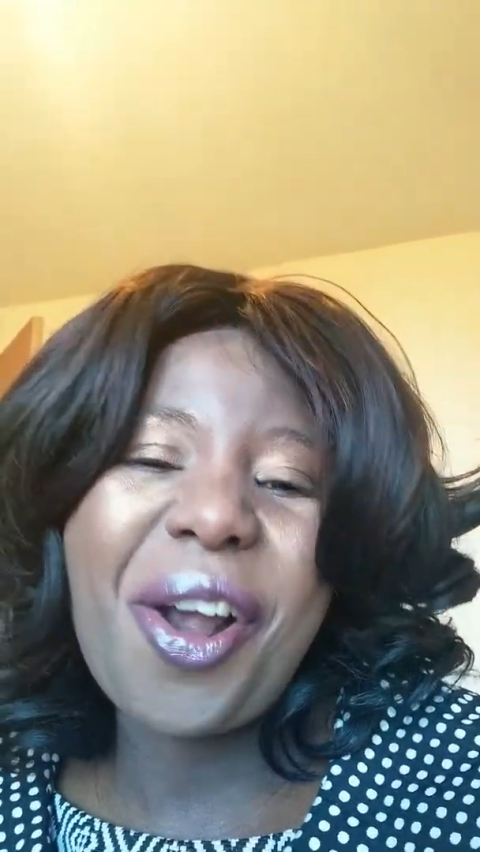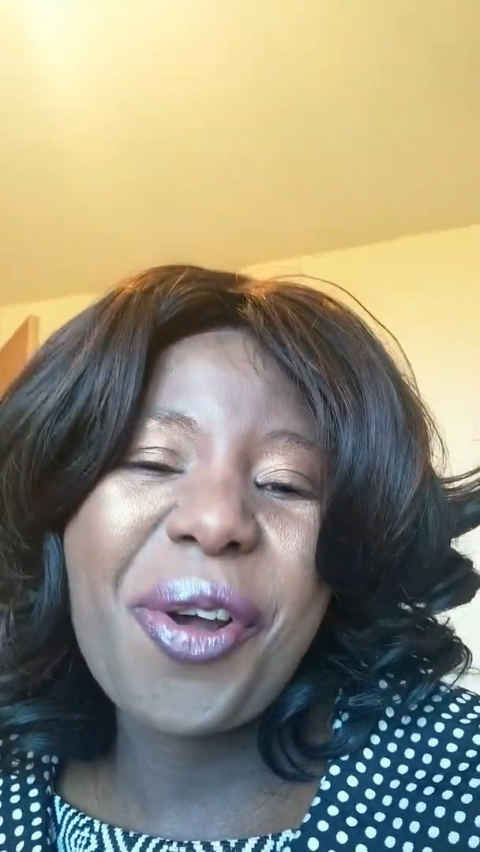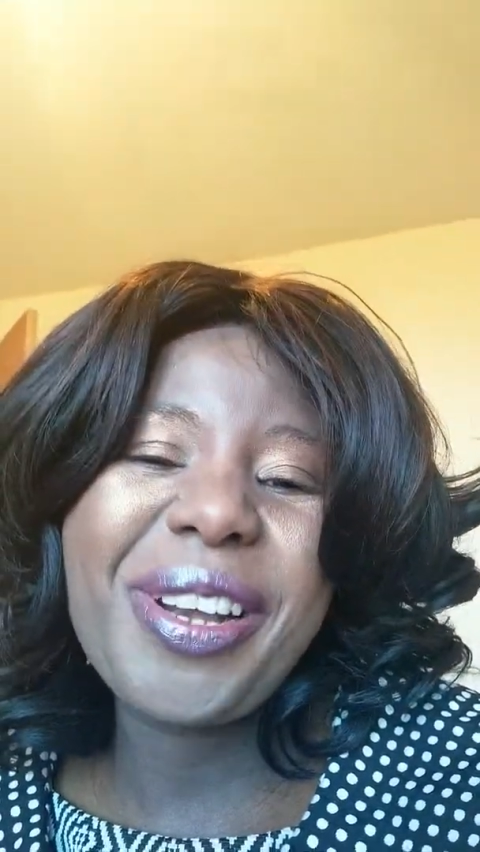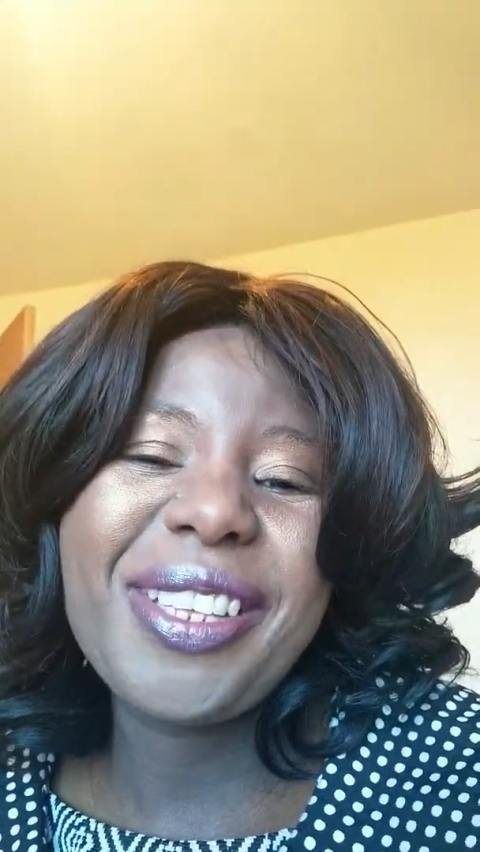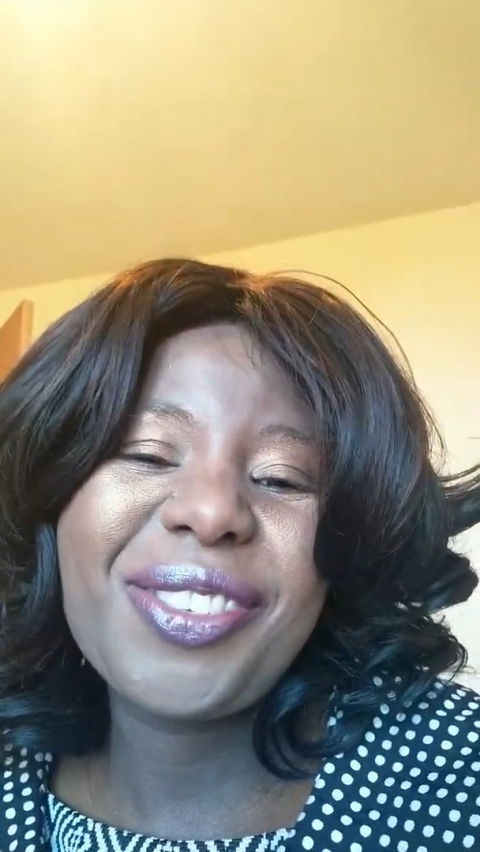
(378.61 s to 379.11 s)

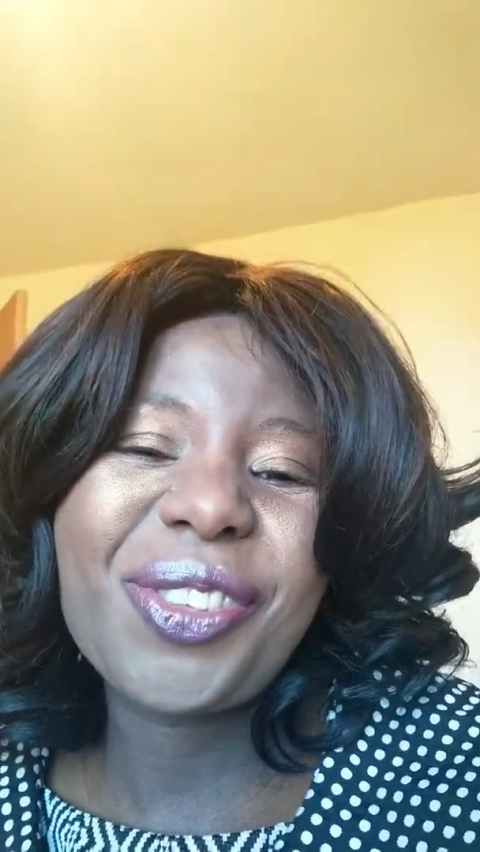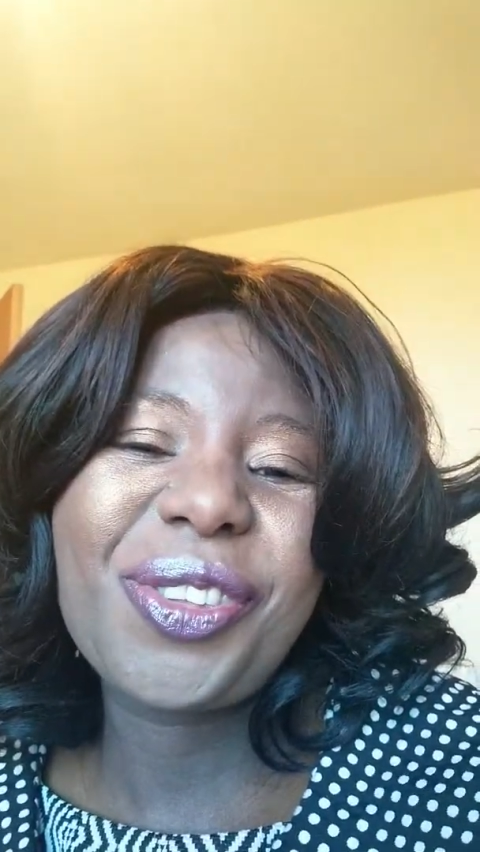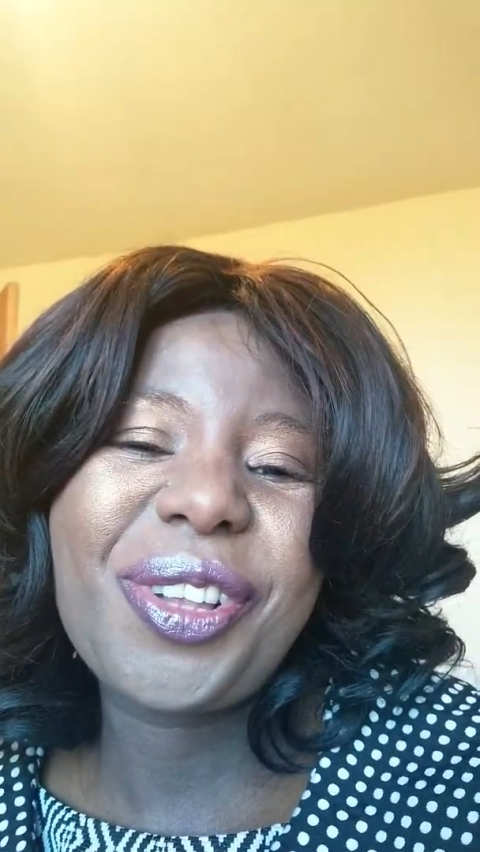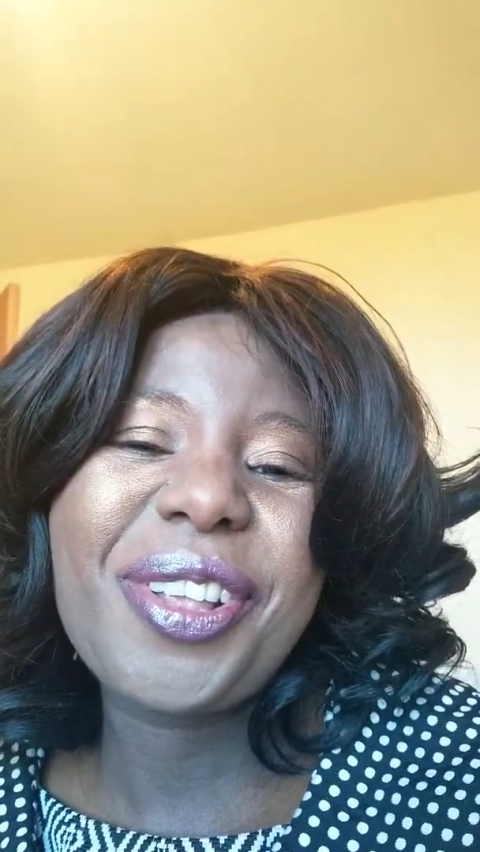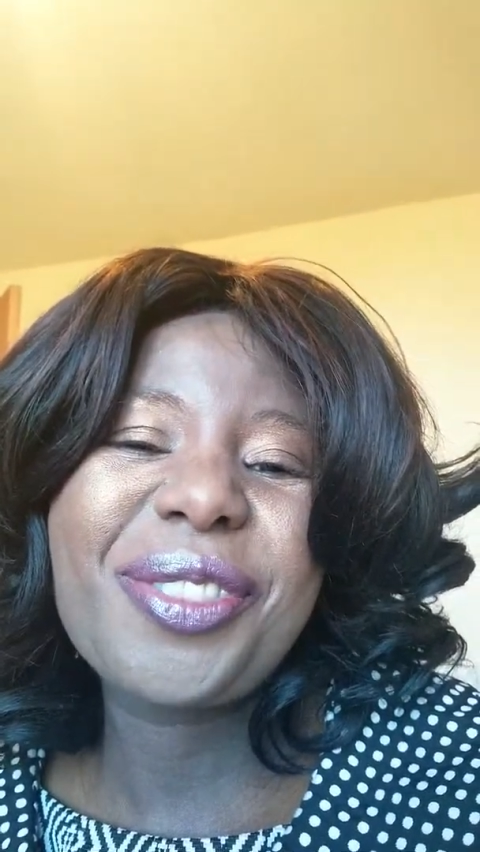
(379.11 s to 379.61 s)
on his
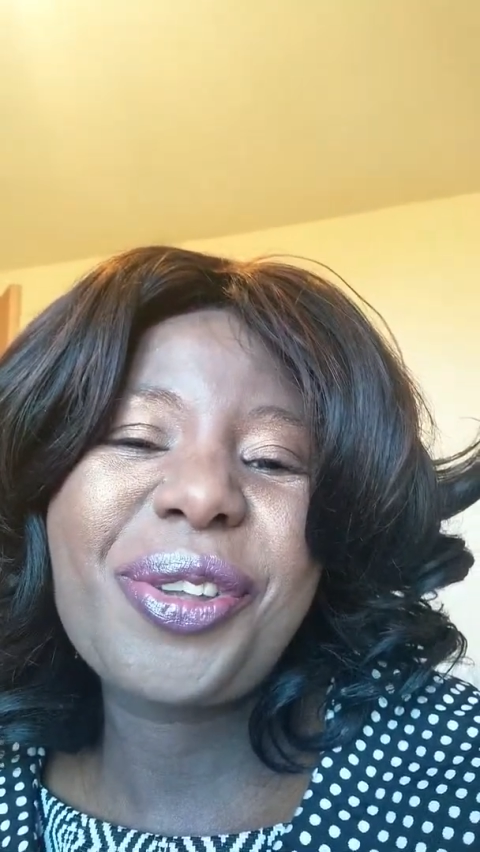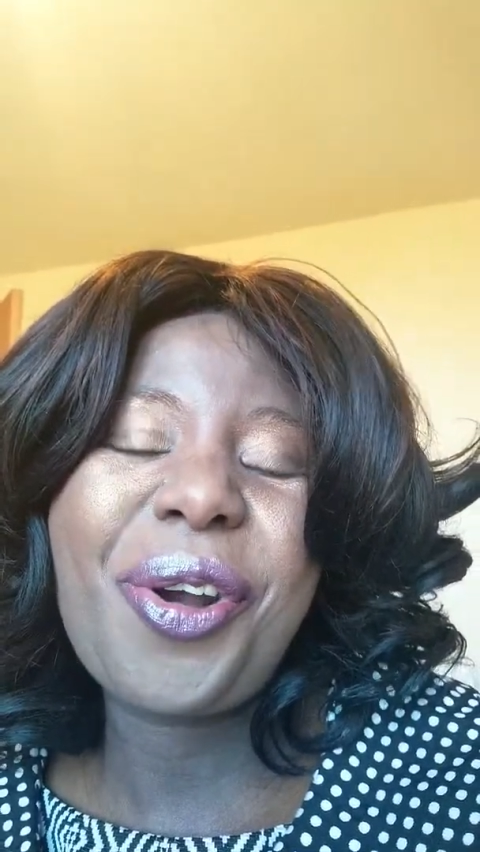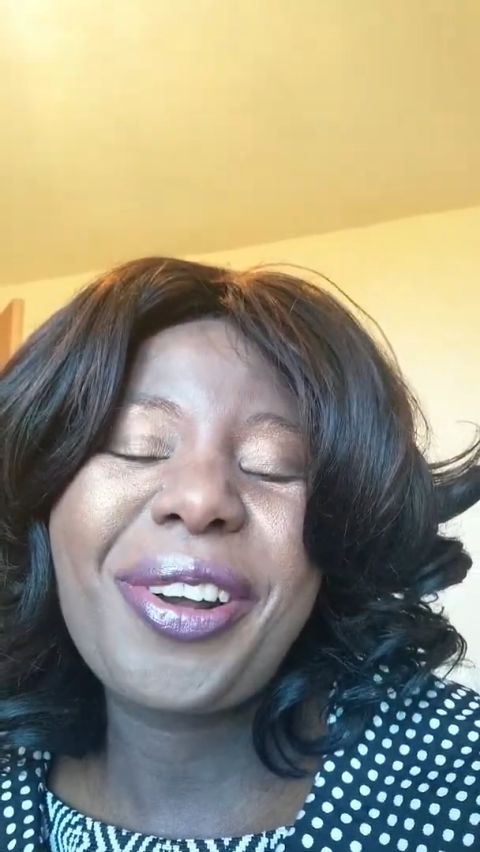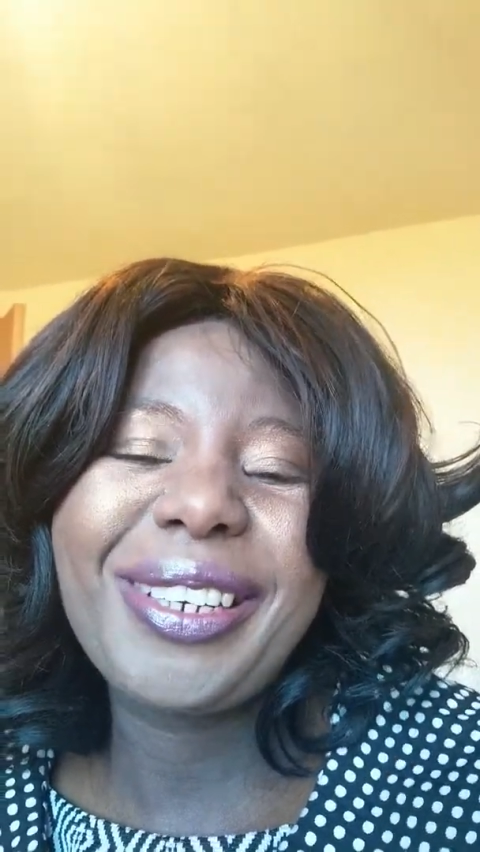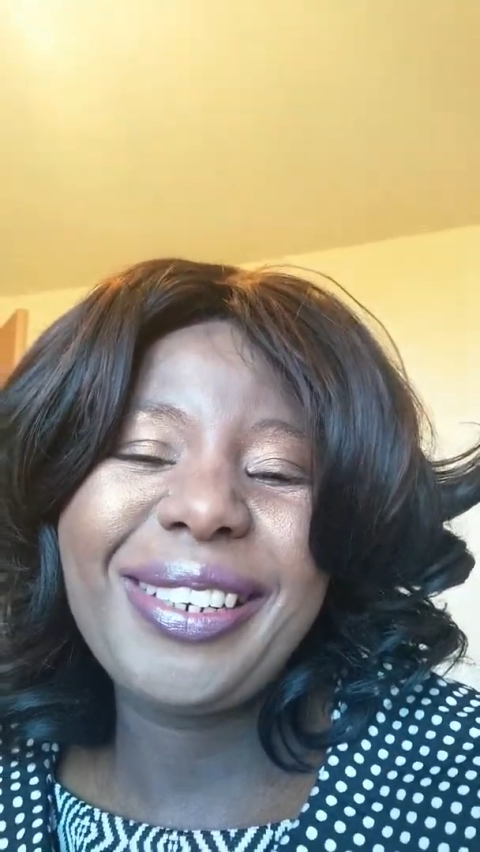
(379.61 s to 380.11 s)

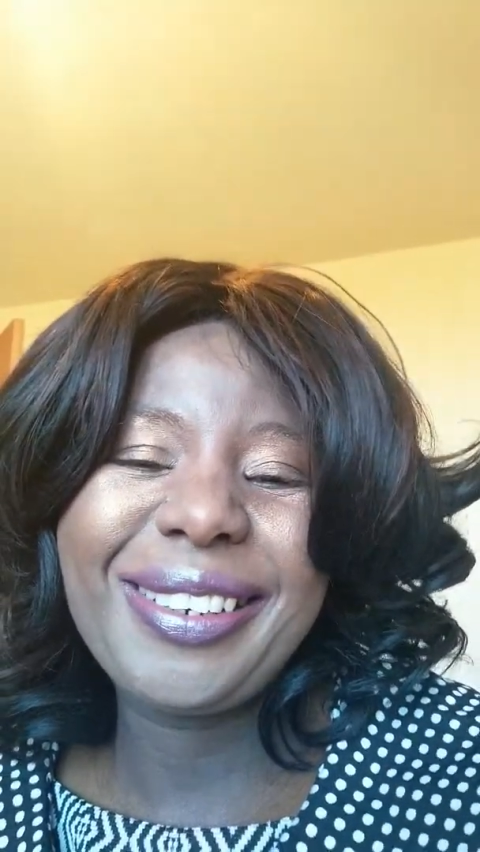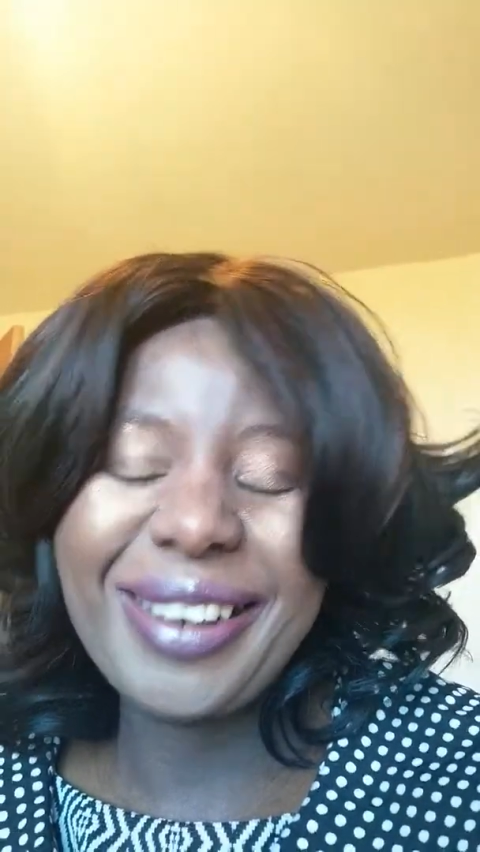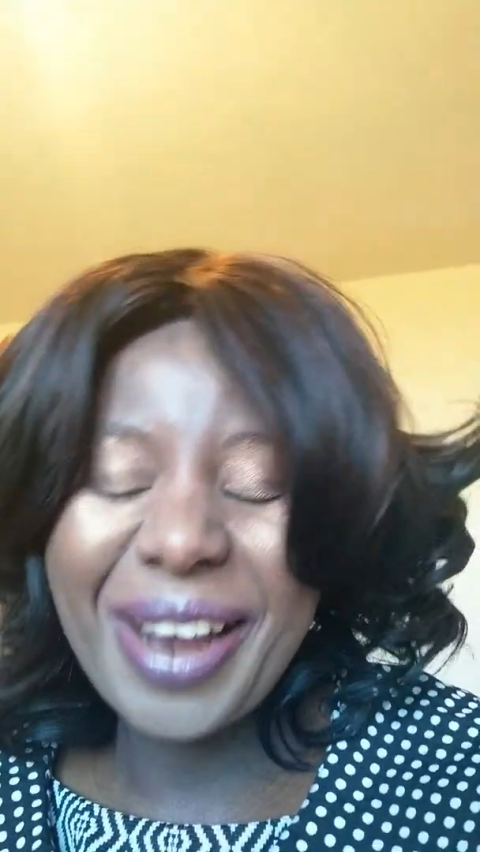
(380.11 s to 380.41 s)
throne.